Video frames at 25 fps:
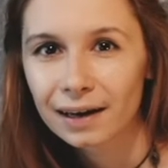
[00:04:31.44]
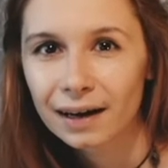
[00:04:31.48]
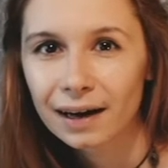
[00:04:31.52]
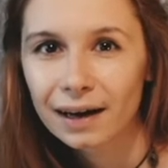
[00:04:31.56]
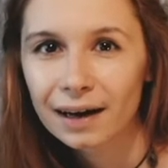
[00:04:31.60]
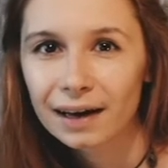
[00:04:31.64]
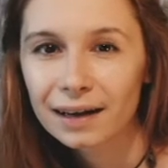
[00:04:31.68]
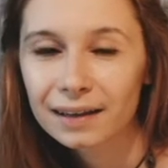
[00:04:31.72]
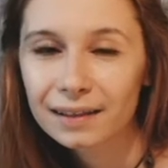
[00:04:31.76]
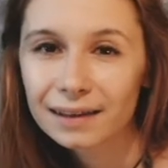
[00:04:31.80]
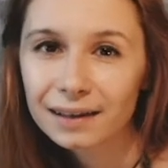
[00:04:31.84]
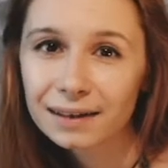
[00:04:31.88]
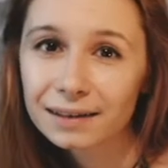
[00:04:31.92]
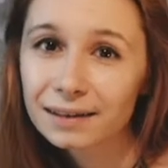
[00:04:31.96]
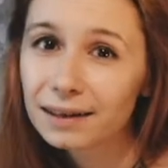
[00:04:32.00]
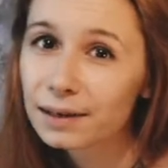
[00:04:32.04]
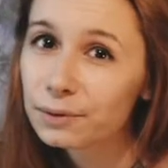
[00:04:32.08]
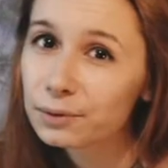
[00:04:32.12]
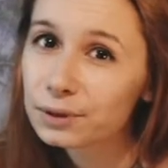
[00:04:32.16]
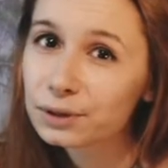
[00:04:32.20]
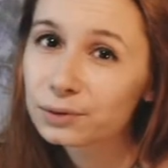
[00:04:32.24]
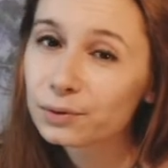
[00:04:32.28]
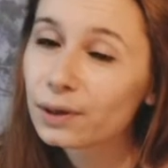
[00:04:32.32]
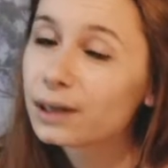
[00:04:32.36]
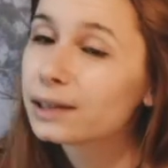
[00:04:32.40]
I think
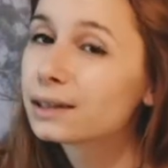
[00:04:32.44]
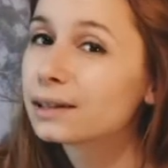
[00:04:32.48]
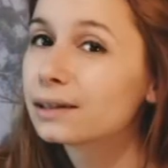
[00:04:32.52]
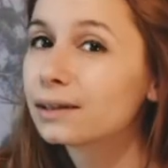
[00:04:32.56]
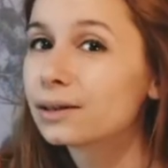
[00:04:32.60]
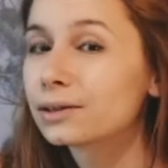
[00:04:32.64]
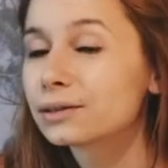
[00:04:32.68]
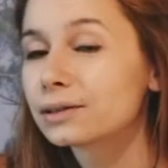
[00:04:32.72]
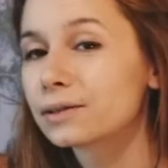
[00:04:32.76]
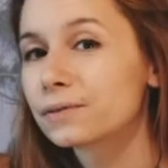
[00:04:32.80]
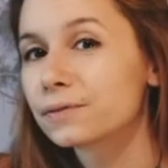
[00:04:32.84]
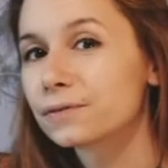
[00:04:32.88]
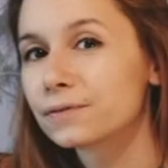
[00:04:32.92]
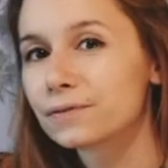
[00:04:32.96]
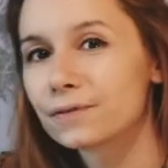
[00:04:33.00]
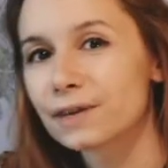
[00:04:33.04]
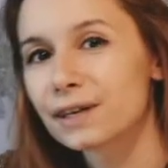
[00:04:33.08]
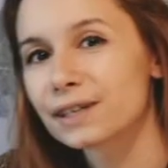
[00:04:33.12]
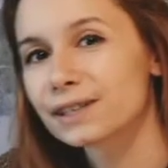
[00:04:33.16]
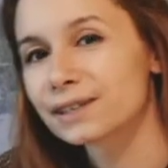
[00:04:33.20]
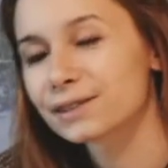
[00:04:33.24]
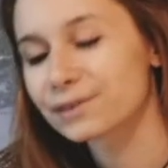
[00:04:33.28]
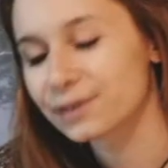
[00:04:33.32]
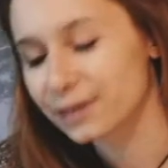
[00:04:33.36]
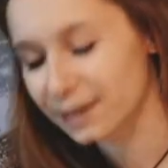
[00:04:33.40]
there was quite a lot of
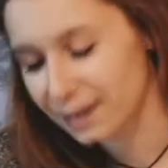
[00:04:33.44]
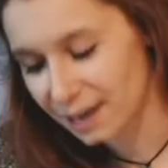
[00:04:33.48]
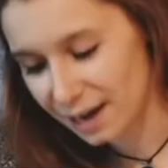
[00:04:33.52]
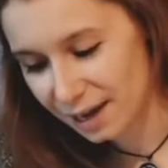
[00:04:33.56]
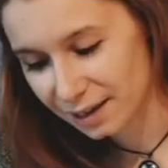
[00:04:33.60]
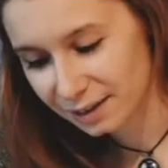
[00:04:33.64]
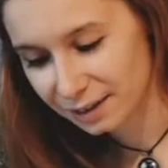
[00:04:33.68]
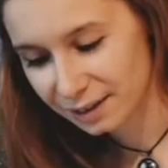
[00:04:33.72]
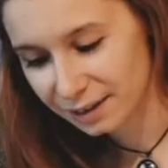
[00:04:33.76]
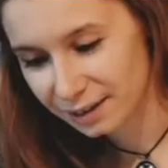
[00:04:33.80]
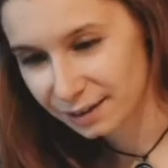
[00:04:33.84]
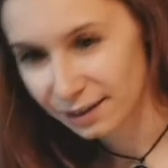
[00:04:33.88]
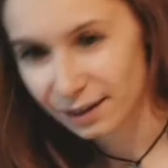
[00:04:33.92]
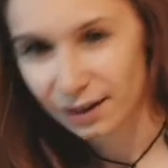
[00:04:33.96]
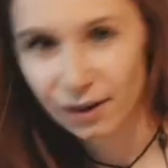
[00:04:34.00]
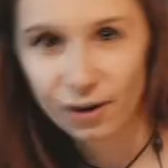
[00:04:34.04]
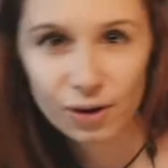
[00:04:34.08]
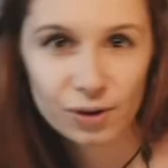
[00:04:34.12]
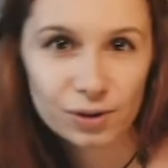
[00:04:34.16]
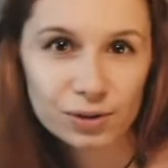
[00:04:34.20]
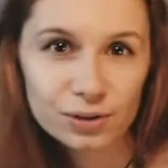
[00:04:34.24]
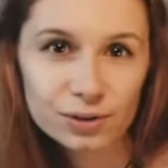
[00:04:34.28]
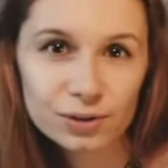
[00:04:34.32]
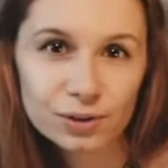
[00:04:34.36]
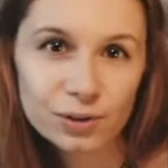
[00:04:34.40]
fuss regarding the
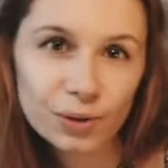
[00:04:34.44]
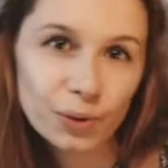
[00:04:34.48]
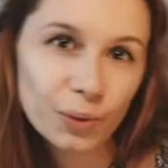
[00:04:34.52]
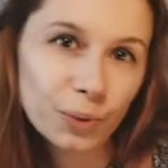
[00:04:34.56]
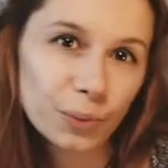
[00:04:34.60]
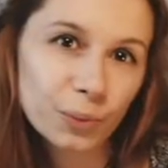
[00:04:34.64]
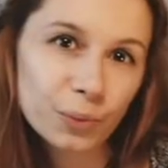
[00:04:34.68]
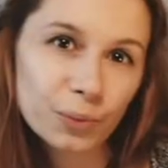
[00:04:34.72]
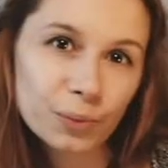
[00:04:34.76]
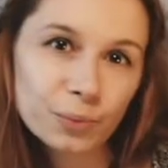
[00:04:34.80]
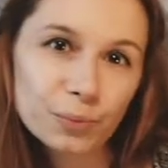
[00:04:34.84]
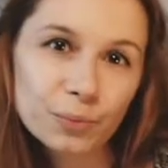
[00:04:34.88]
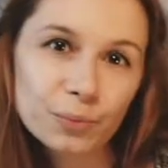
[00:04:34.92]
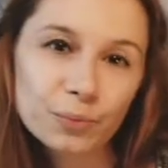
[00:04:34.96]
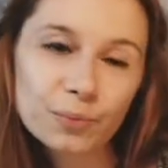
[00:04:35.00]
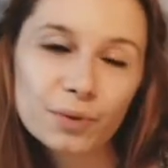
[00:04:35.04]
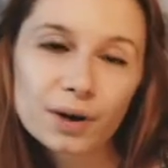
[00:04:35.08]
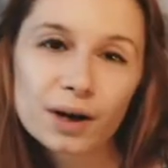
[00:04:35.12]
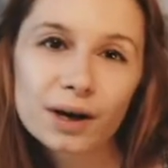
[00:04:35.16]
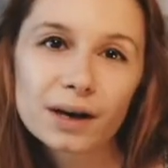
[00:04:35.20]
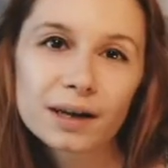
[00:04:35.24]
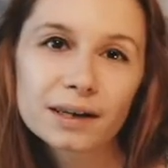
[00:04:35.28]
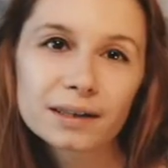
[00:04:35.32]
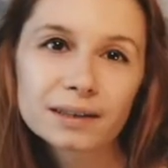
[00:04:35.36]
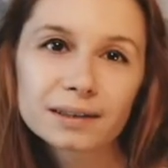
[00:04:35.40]
costume,
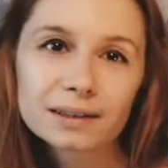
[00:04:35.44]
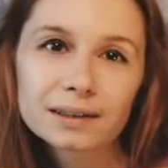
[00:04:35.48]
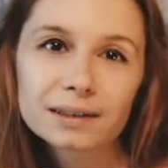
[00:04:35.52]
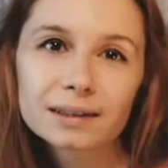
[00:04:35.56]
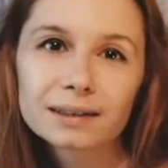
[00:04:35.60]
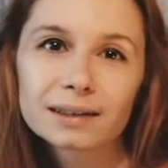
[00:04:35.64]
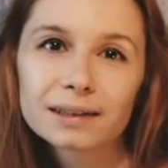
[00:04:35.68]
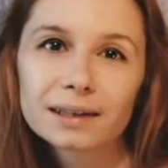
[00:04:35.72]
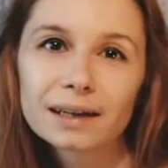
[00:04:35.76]
but